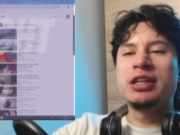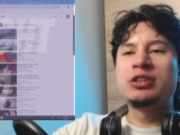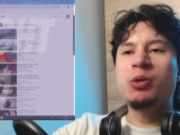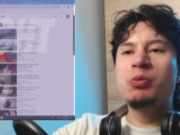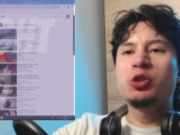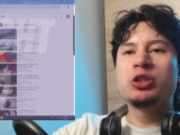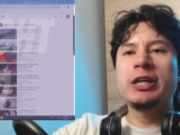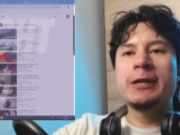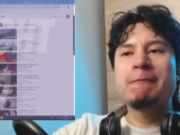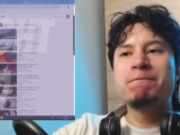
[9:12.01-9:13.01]
It's almost
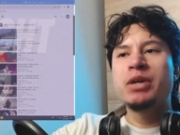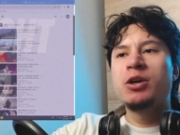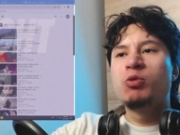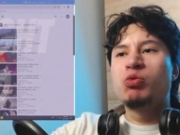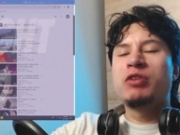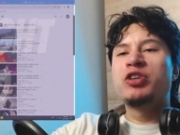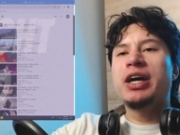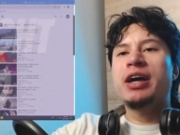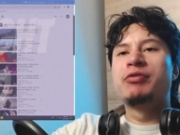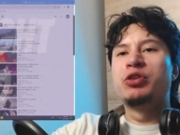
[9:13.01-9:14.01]
like whenever you
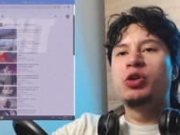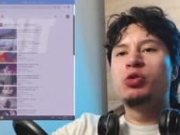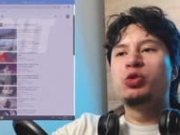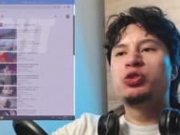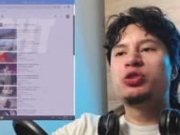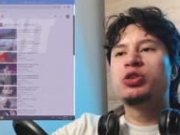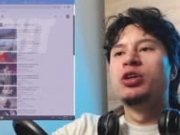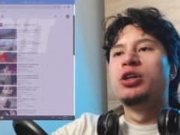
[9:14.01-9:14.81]
have those